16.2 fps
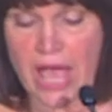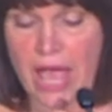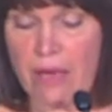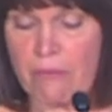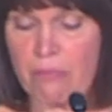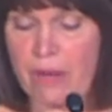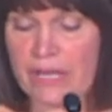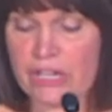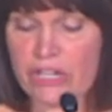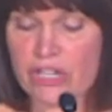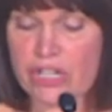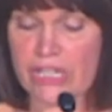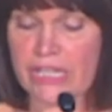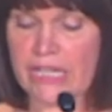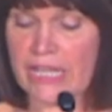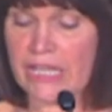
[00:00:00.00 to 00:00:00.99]
and
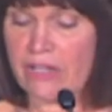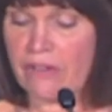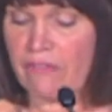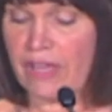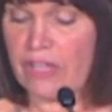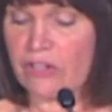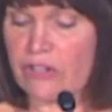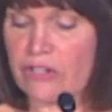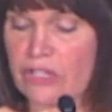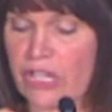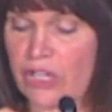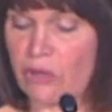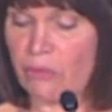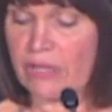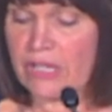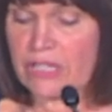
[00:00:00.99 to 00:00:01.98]
punishing innovators in
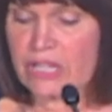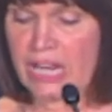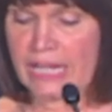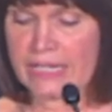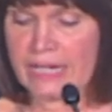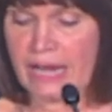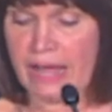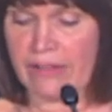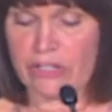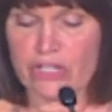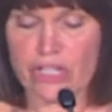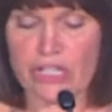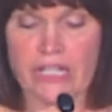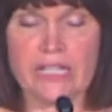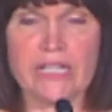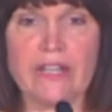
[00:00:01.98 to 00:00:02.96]
green
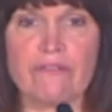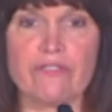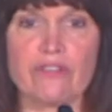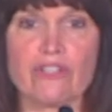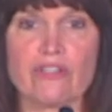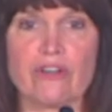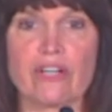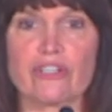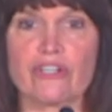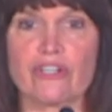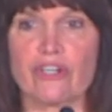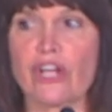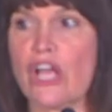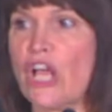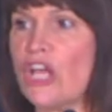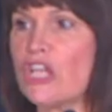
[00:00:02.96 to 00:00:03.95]
technology and infrastructure.
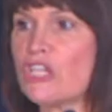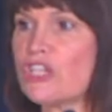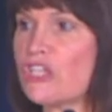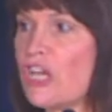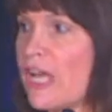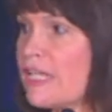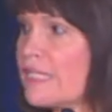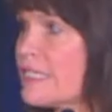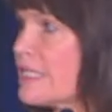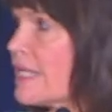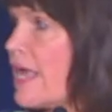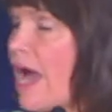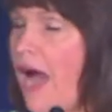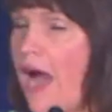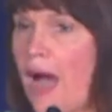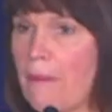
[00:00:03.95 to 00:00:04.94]
Just the
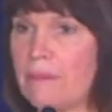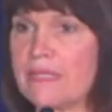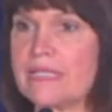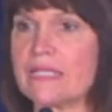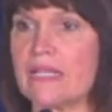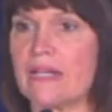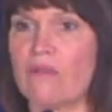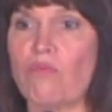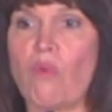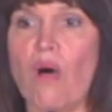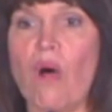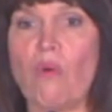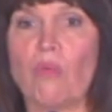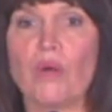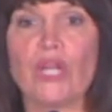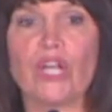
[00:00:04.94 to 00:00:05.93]
opposite of
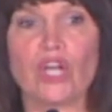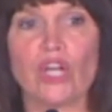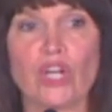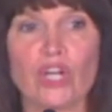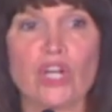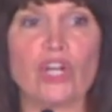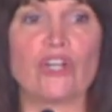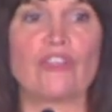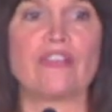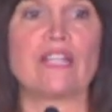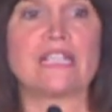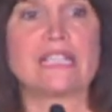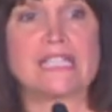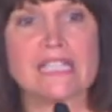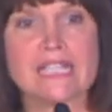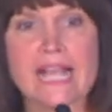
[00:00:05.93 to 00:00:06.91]
what we heard
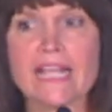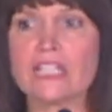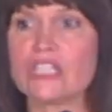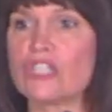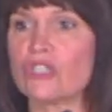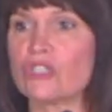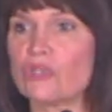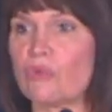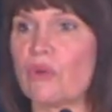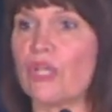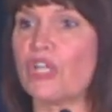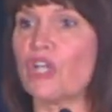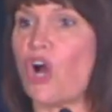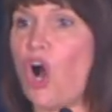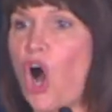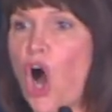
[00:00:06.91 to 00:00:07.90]
states are
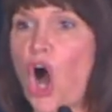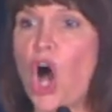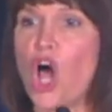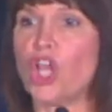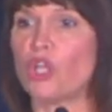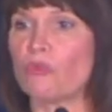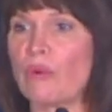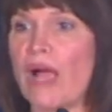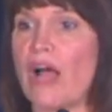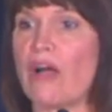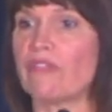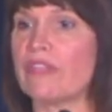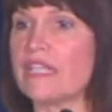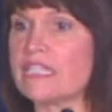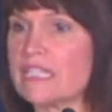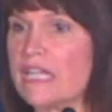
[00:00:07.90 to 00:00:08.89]
doing all around
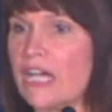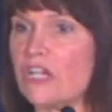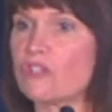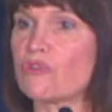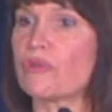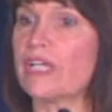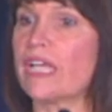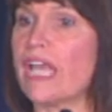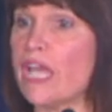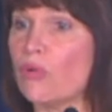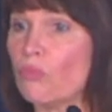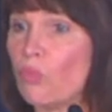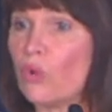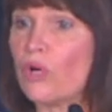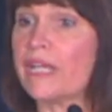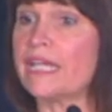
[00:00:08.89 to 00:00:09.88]
this country in
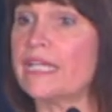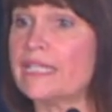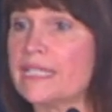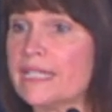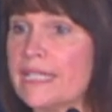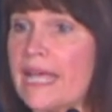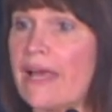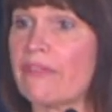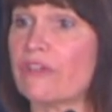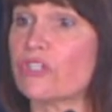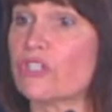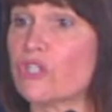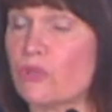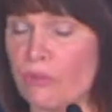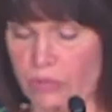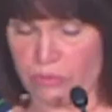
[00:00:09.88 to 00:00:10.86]
working together
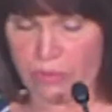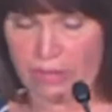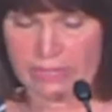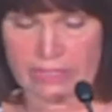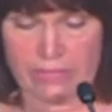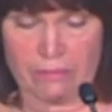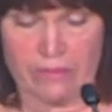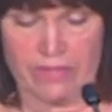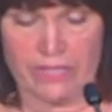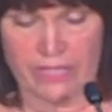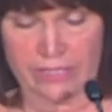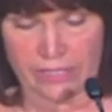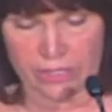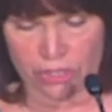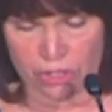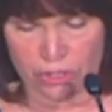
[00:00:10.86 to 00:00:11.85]
to address some of
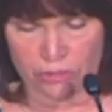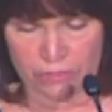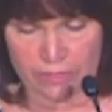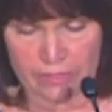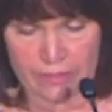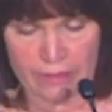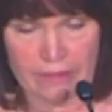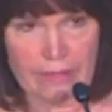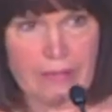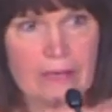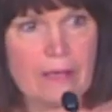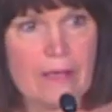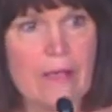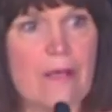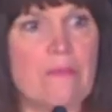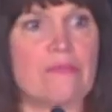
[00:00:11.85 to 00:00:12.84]
these issues.
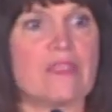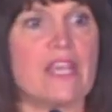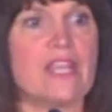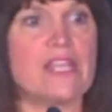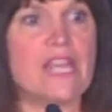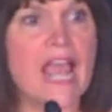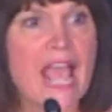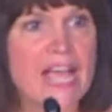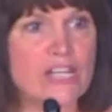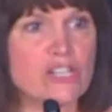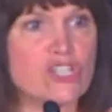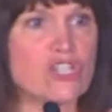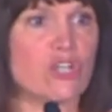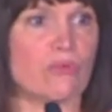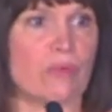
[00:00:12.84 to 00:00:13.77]
The national